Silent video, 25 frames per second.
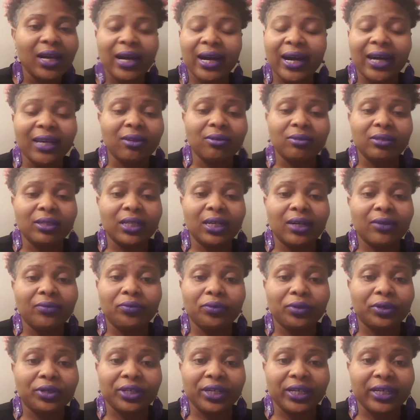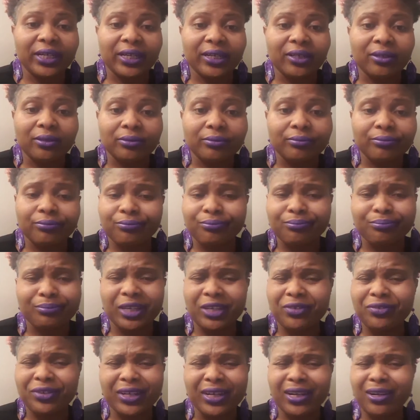I don't love working out.
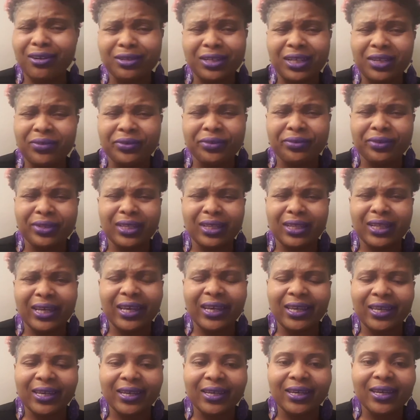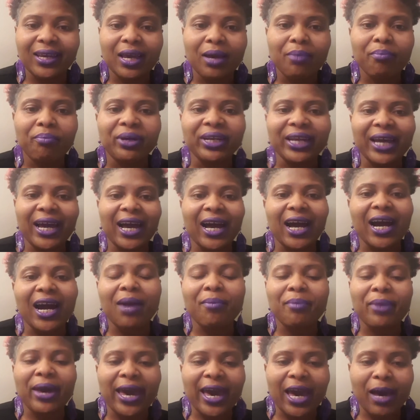Matter of fact, I don't even really like it, but
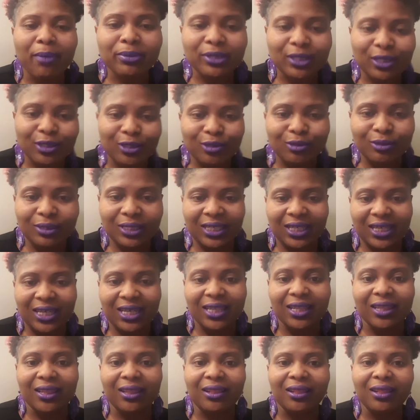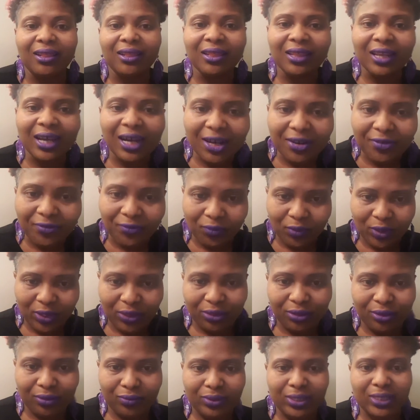I'm absolutely in love
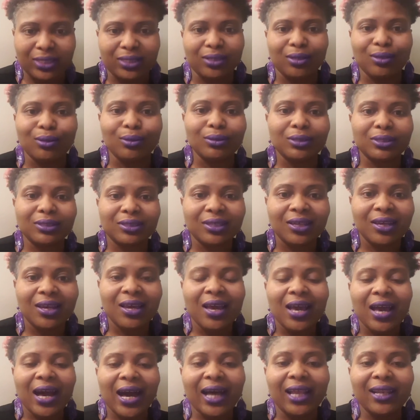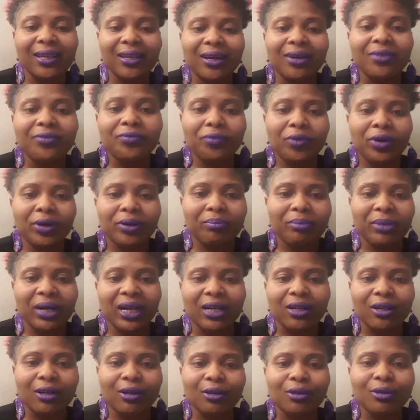with the results. I love what my
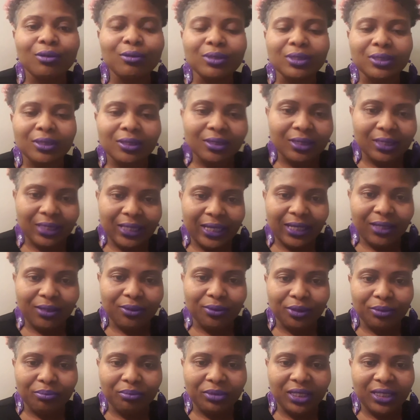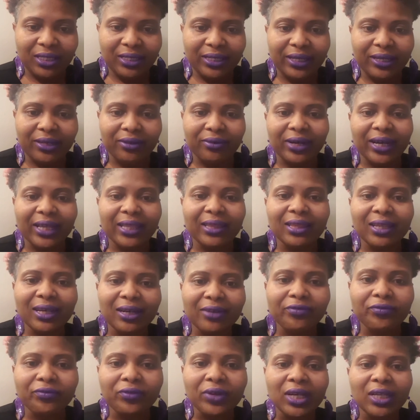clothes look like on me now. I
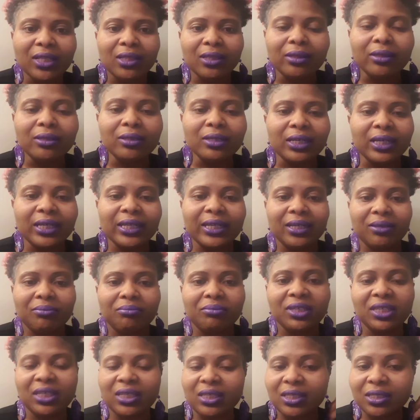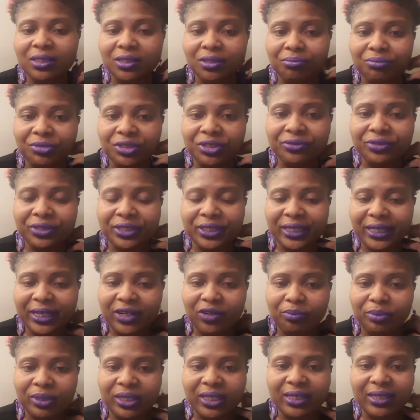love looking at me in the mirror
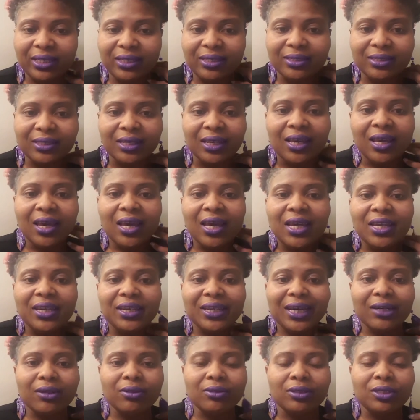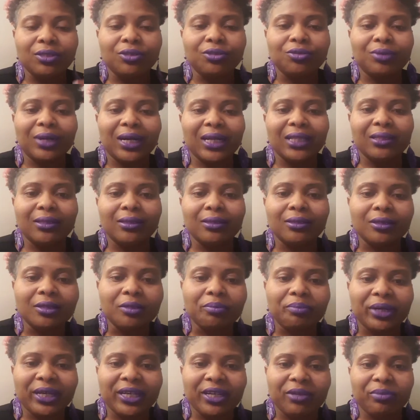now, because not only do I
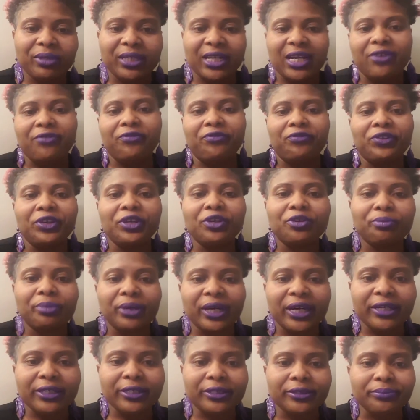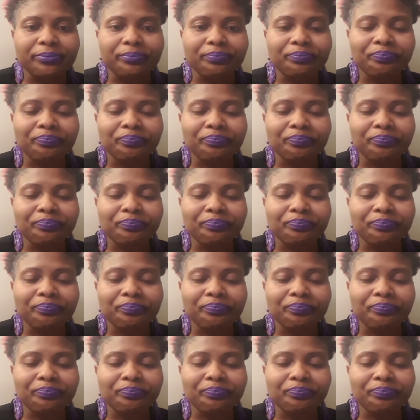look better, but I feel better.